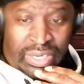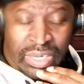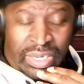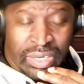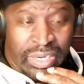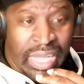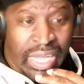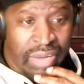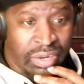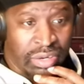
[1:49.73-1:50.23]
a
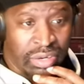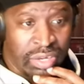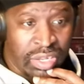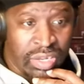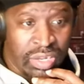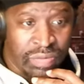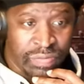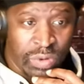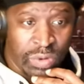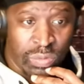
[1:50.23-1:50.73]
lot of
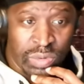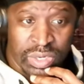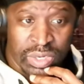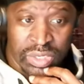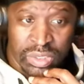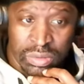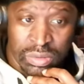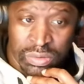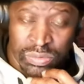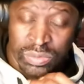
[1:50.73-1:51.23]
love on what
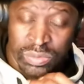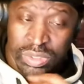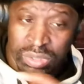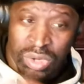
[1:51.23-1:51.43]
he's doing.